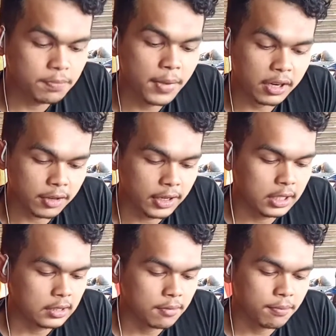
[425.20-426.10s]

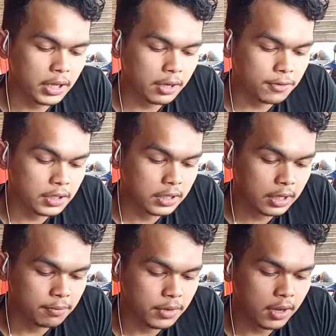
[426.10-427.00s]
Harvest period.
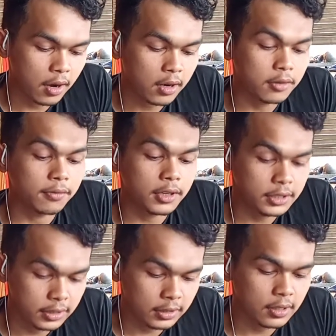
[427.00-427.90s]
Betta fish can
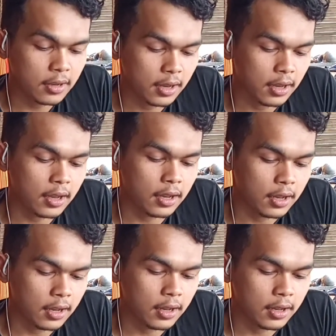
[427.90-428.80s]
be
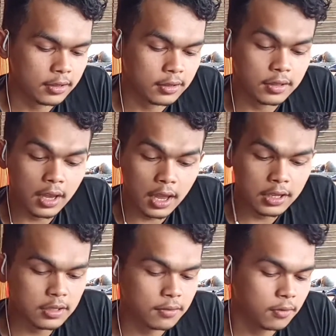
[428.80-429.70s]
harvested
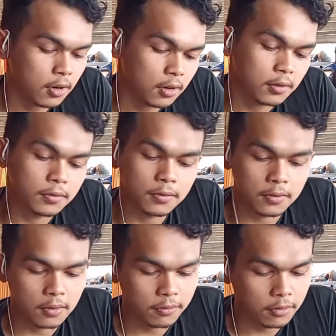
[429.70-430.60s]
at the
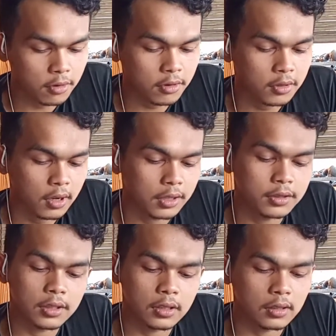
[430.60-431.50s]
age of
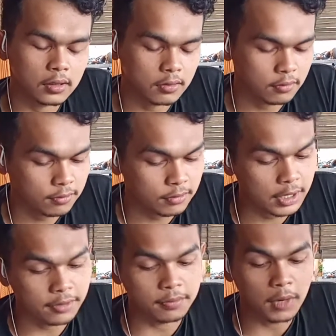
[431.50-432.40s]
4
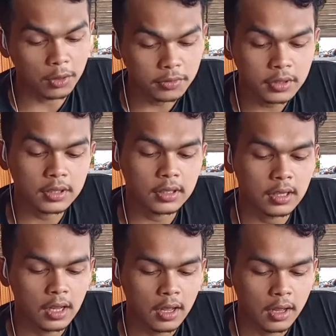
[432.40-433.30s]
until 5
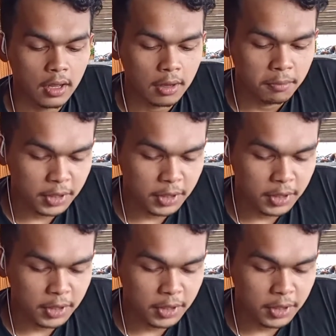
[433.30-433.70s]
months,